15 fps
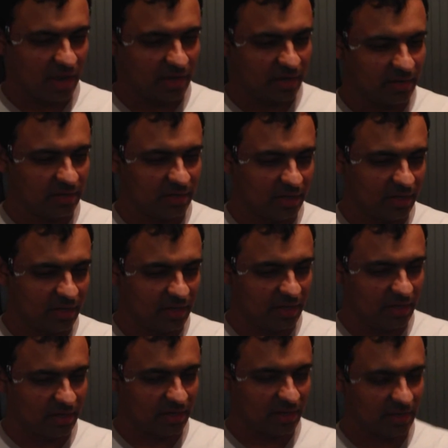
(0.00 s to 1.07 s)
and
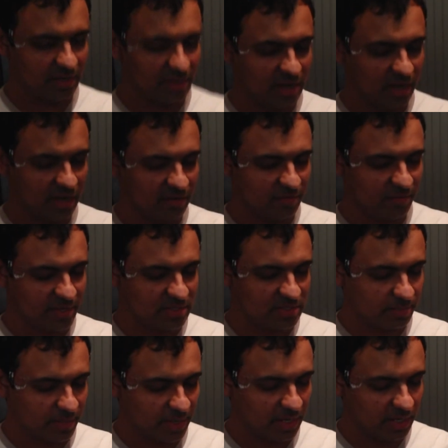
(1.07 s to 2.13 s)
it kind of
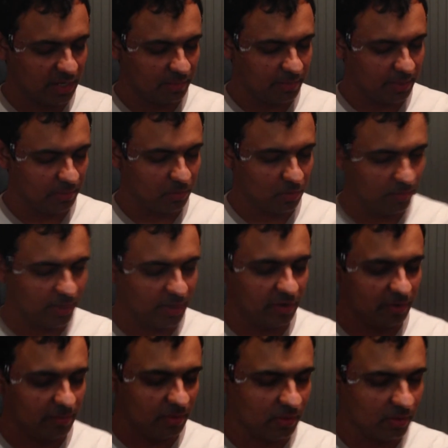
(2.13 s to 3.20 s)
makes the pain a bit more
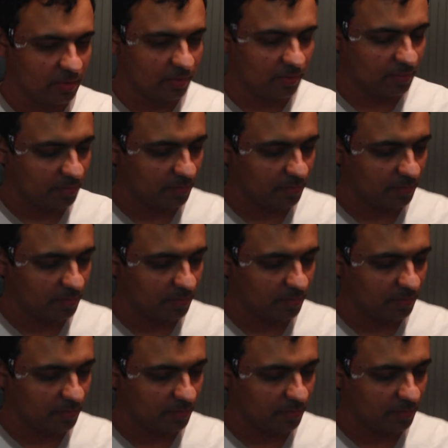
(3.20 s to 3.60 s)
bearable.